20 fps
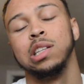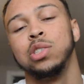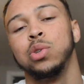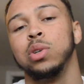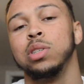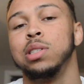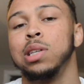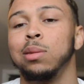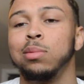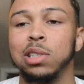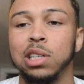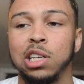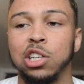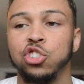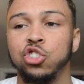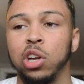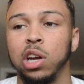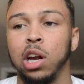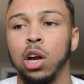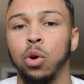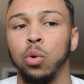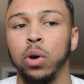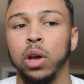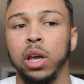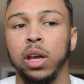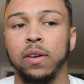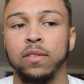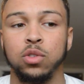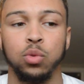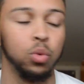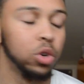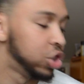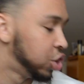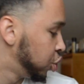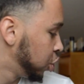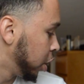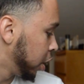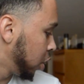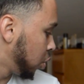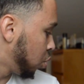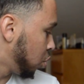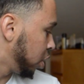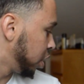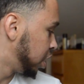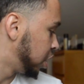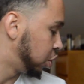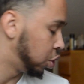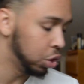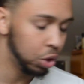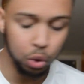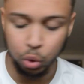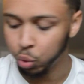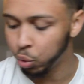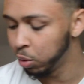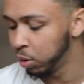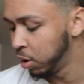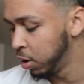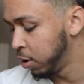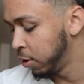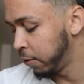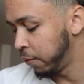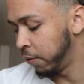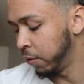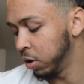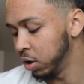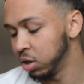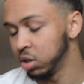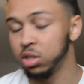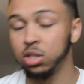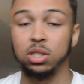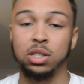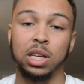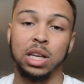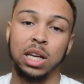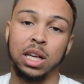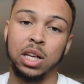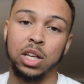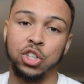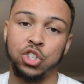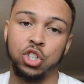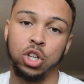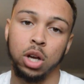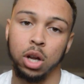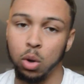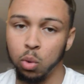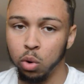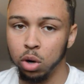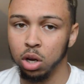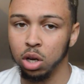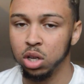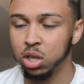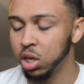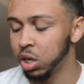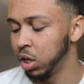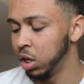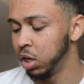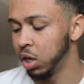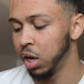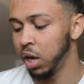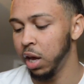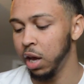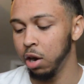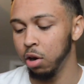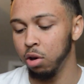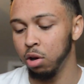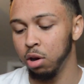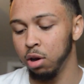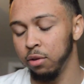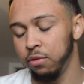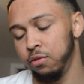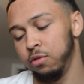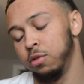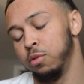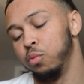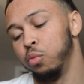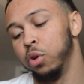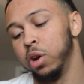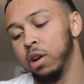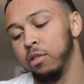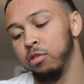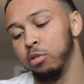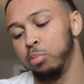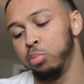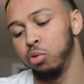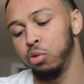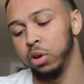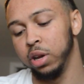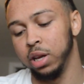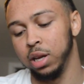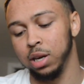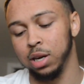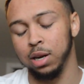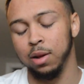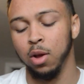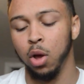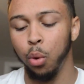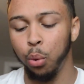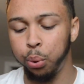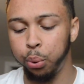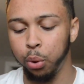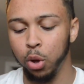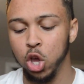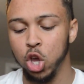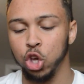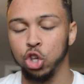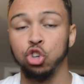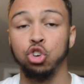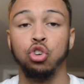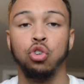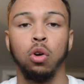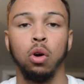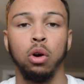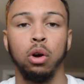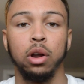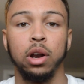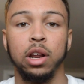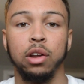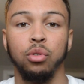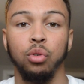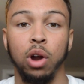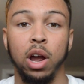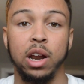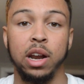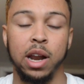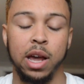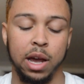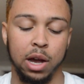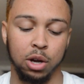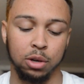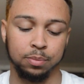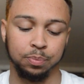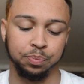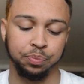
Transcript: to attempt to get straight hair waves, what you're gonna want to do first is you're gonna want to cut your hair off from whatever point you're growing it right now.